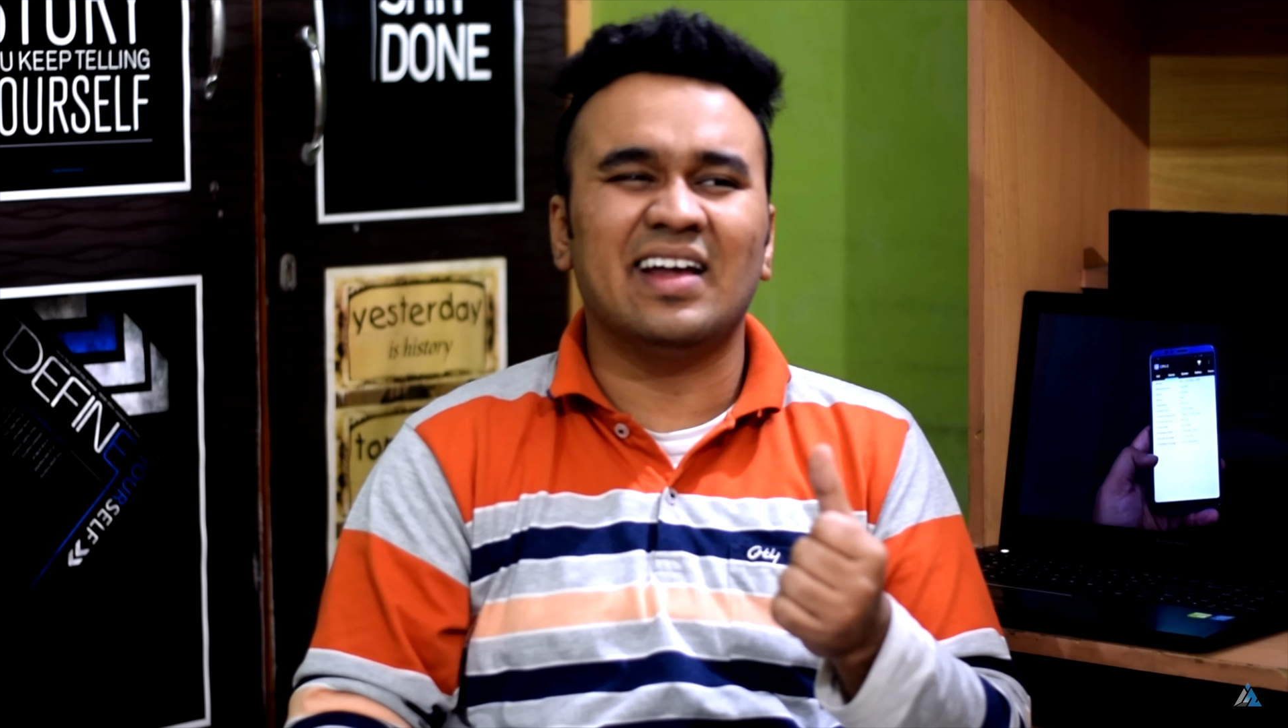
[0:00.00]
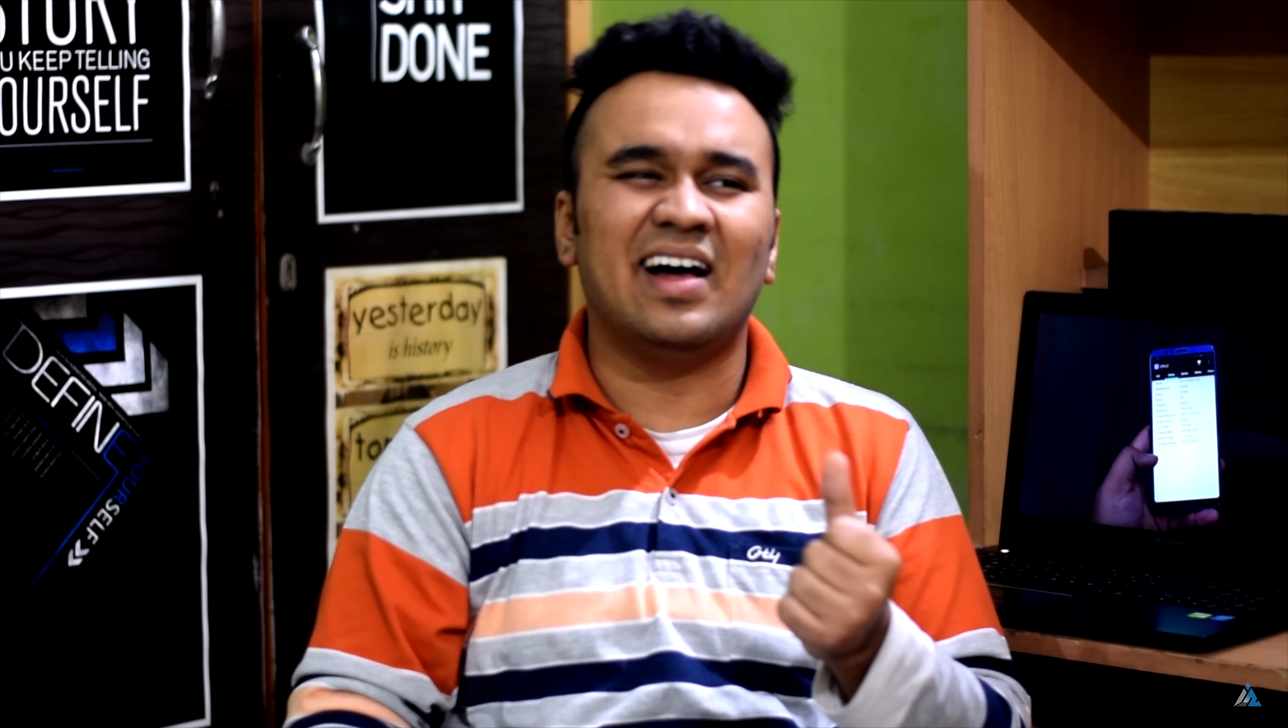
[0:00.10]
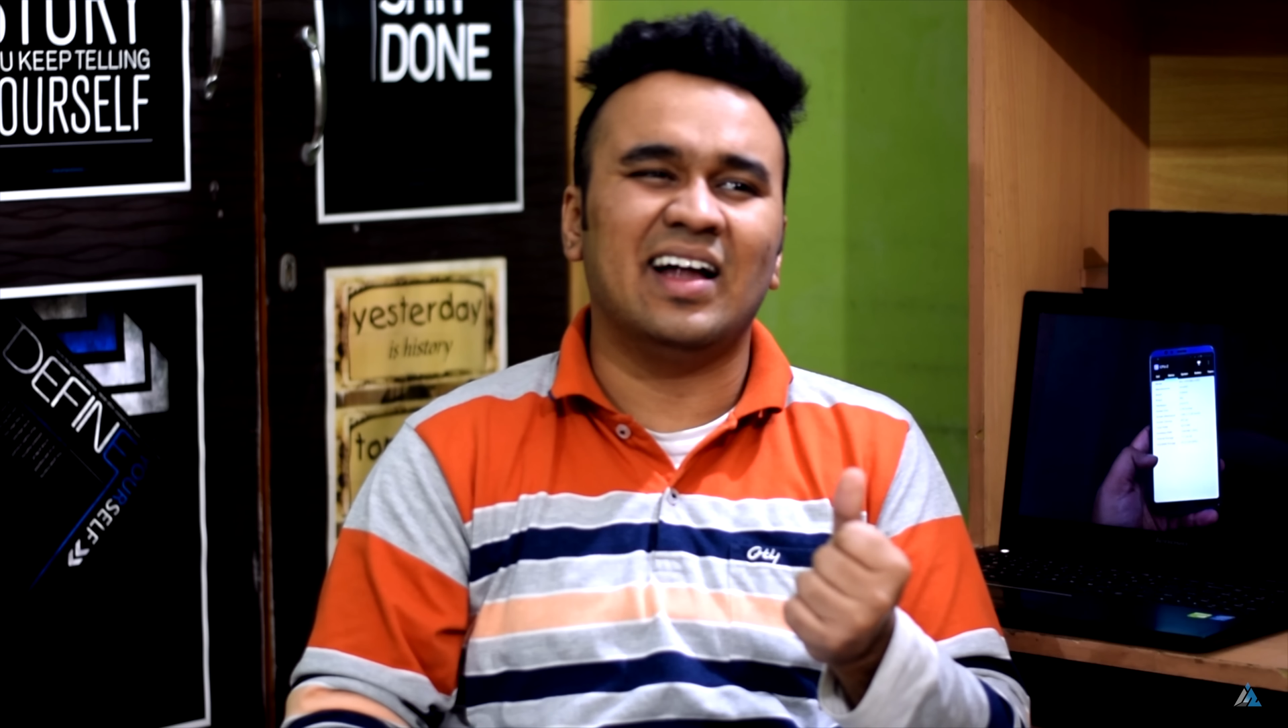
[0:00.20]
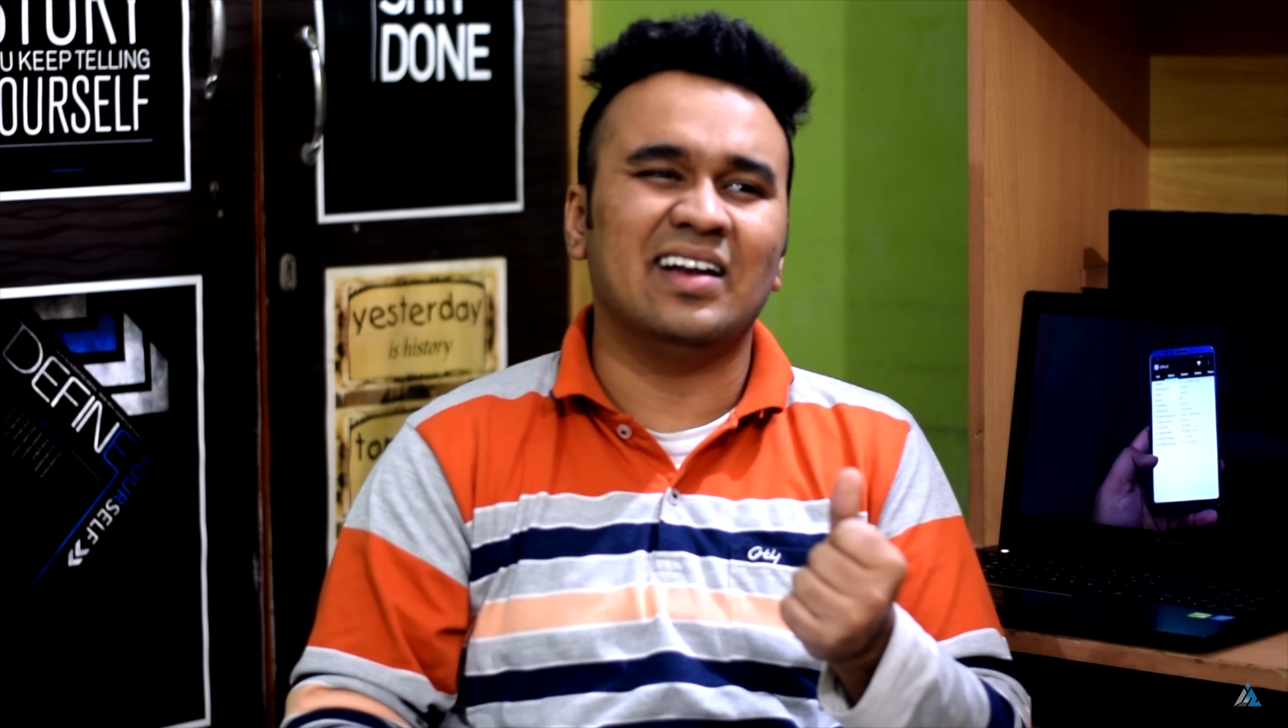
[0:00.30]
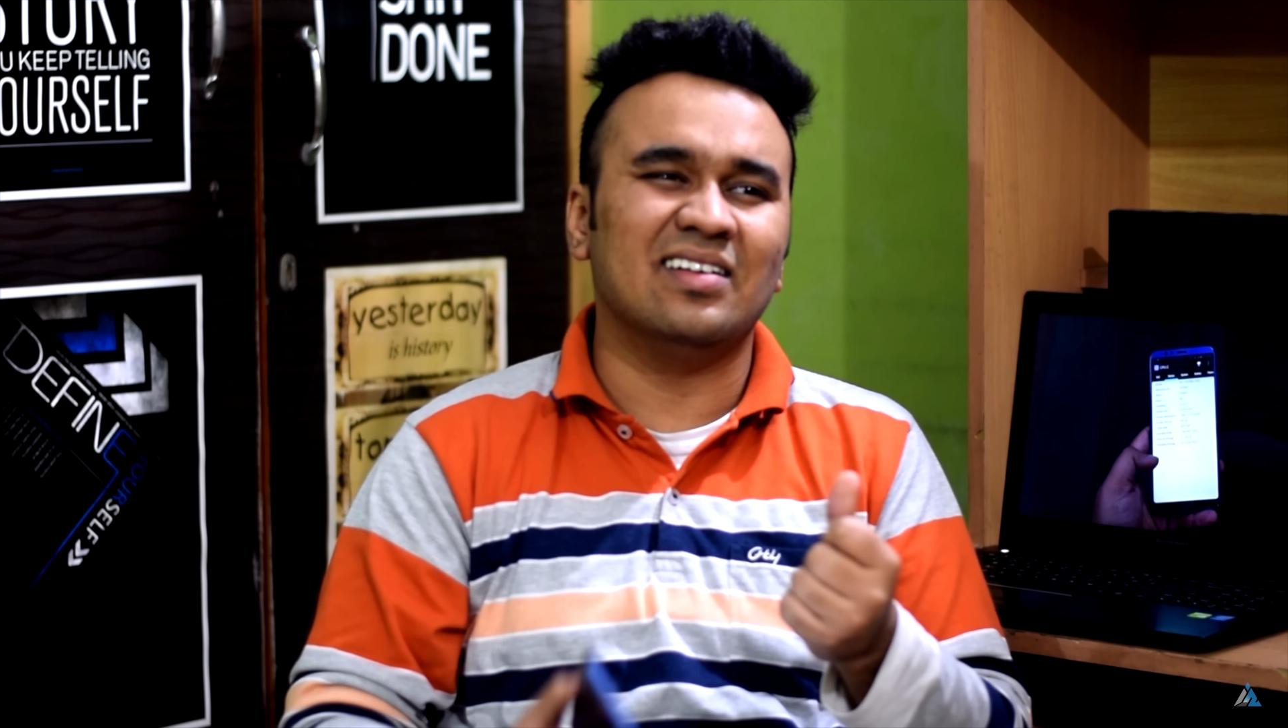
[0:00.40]

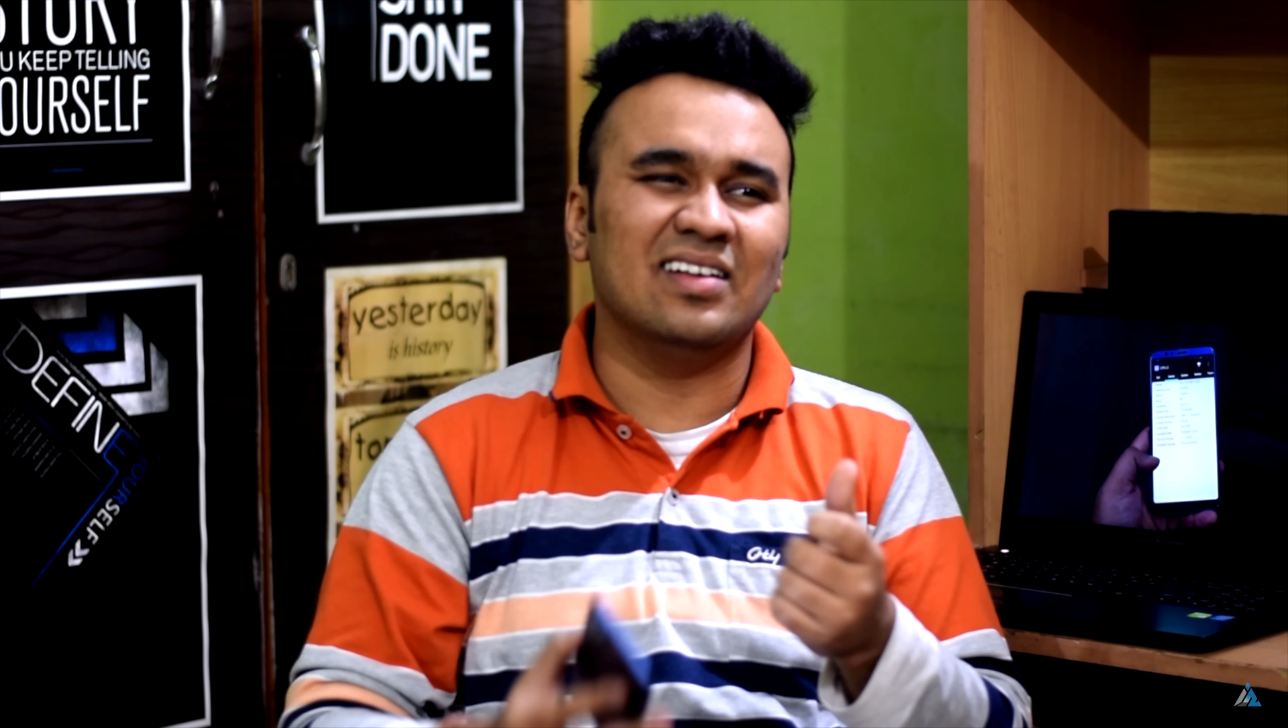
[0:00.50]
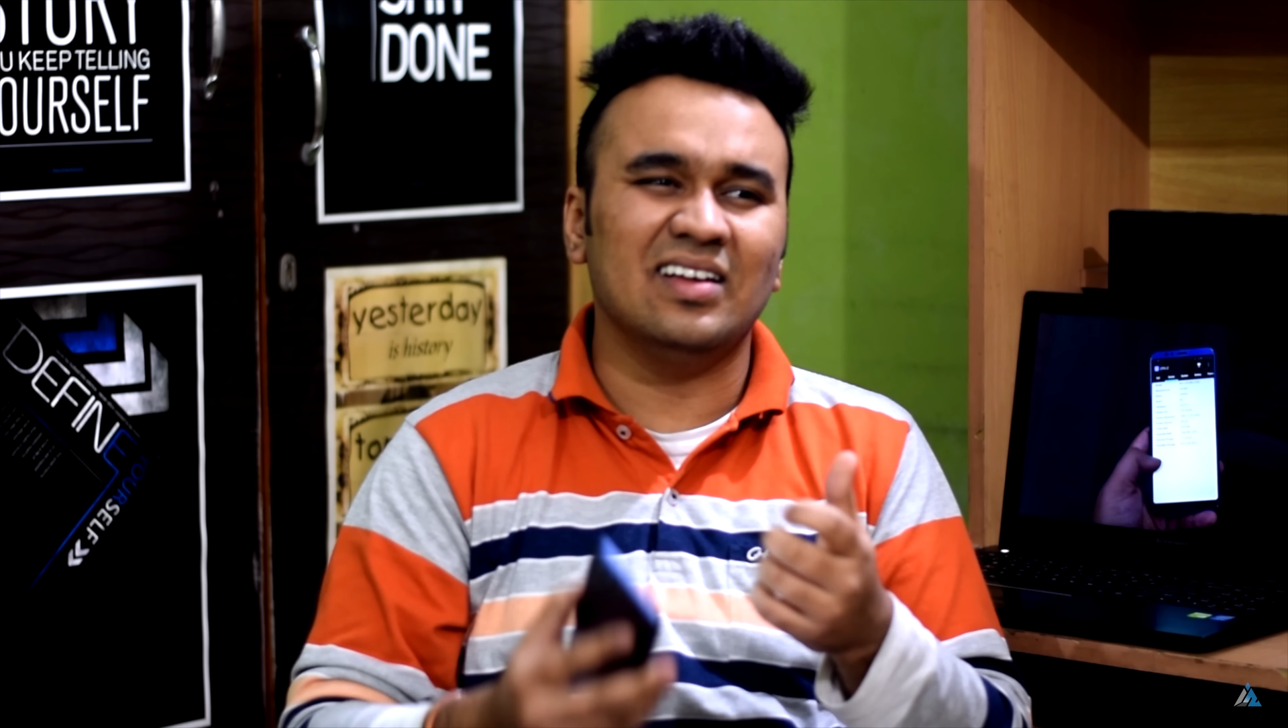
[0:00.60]
and